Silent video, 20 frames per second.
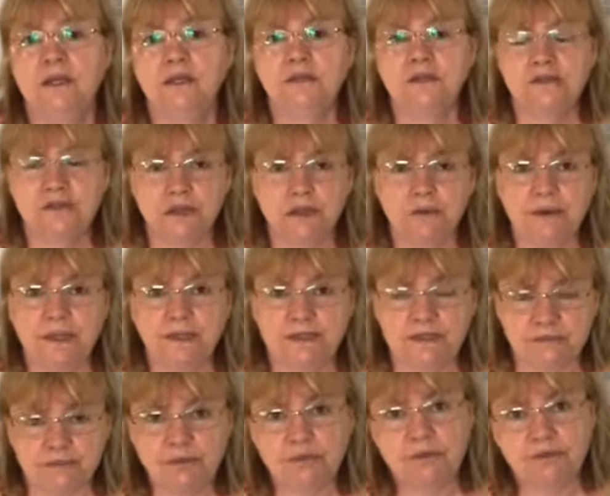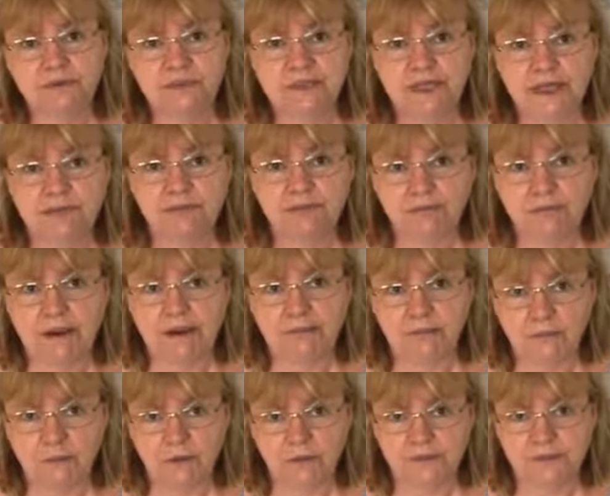So it's important to get the right
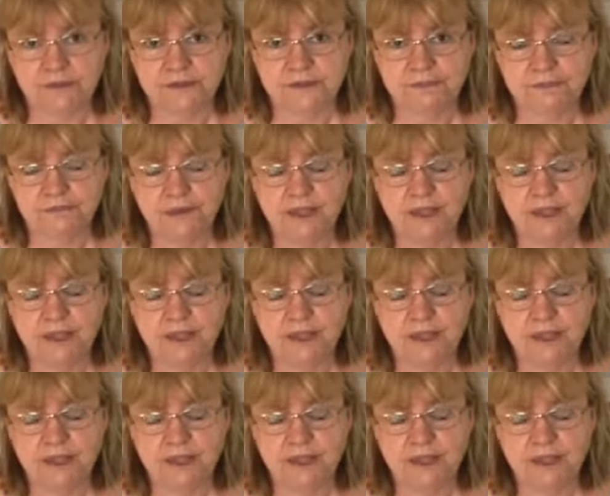ones.